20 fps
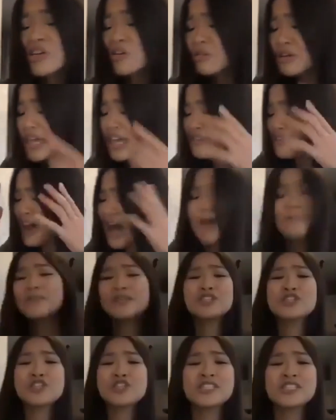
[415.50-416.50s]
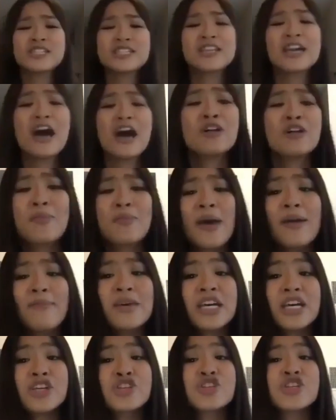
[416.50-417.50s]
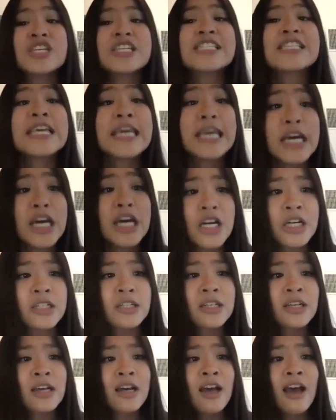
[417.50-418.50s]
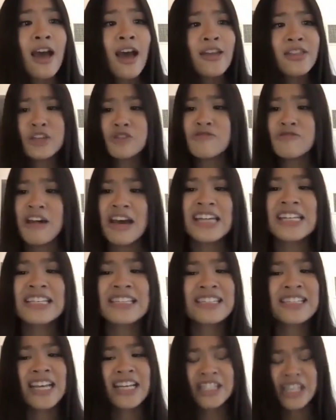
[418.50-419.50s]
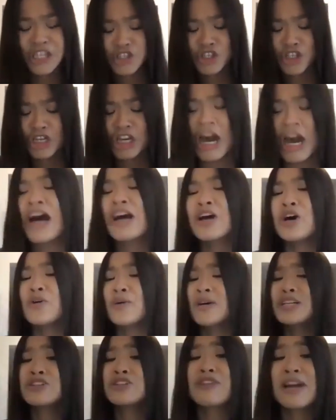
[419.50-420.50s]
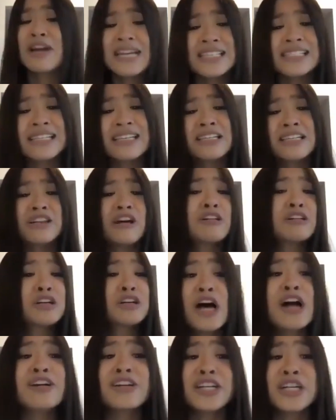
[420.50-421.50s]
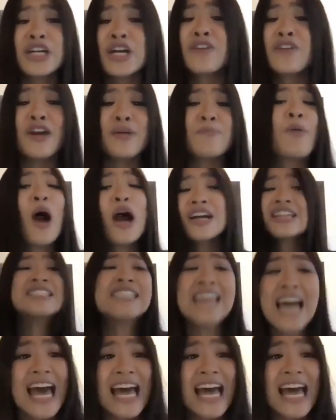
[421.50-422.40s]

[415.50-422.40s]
So give up that she's in Kalk Bay because she's here in the United States, in Chicago, in Graceland, on Clark and Irving Park,